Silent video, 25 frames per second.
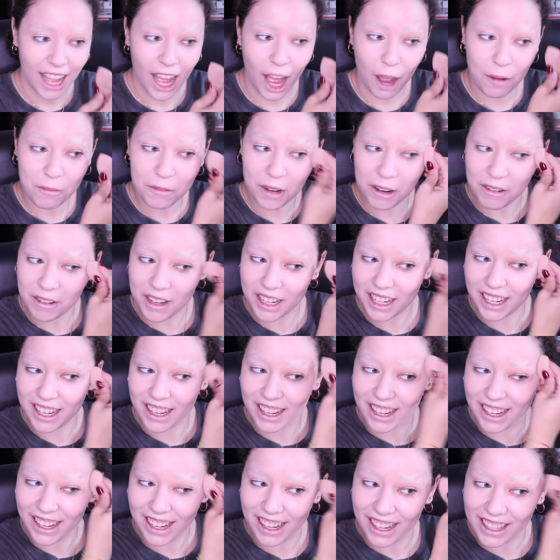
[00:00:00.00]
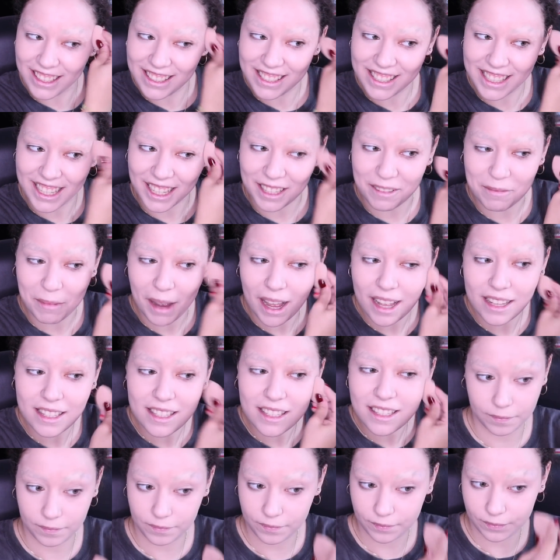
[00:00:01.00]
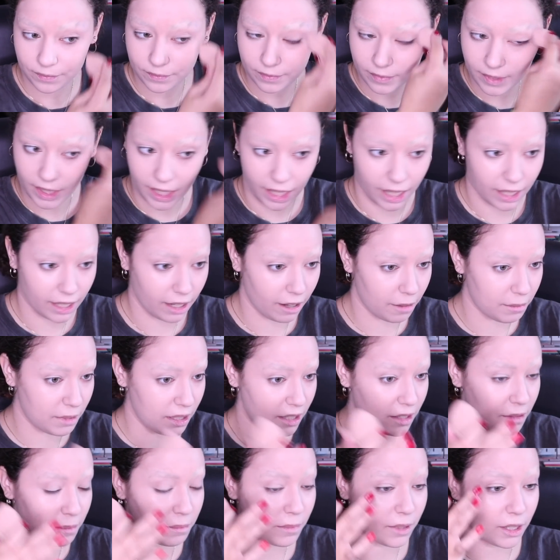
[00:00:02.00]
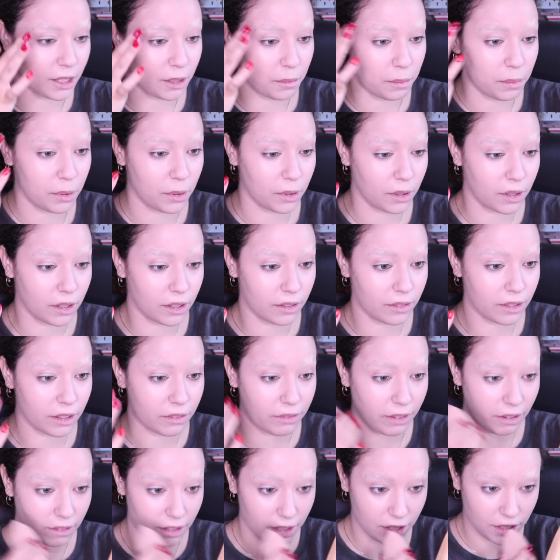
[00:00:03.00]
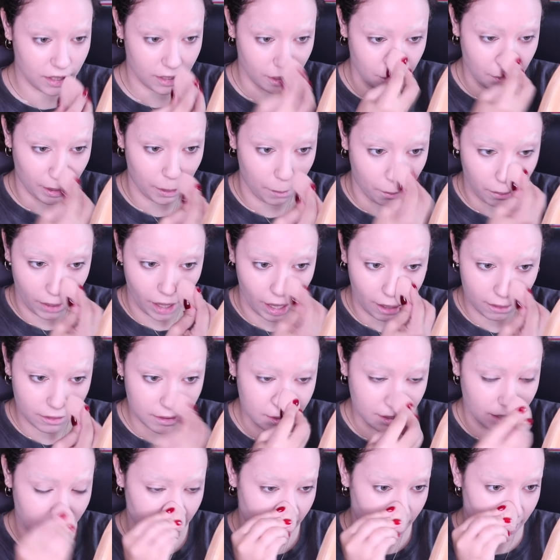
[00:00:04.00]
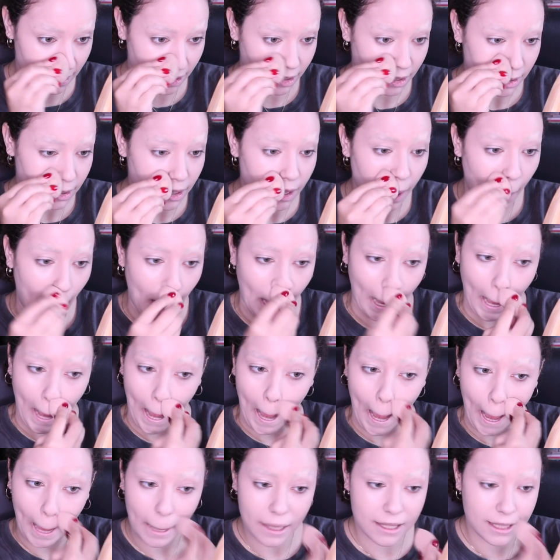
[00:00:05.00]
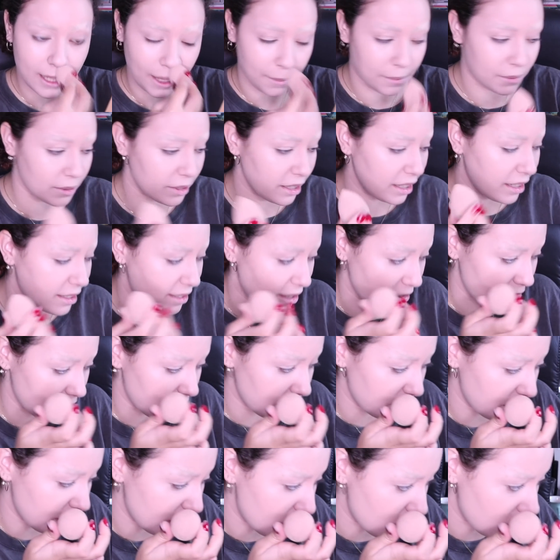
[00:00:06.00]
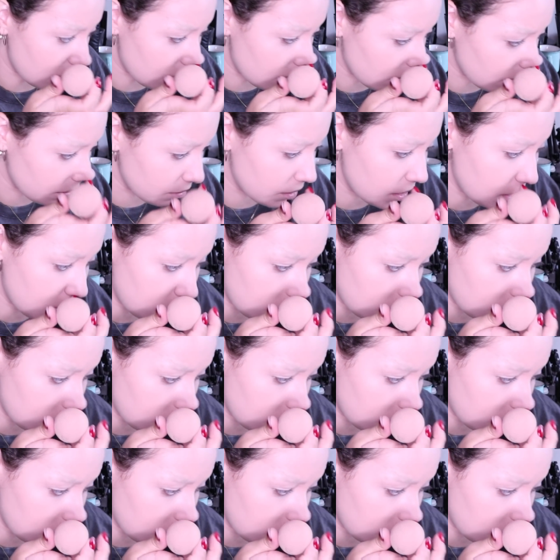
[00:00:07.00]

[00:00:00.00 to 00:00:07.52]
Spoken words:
face. I'm wearing a skin mask. Okay, now I'm gonna put the foundation on my brows, like, separately because I wanna be gentle with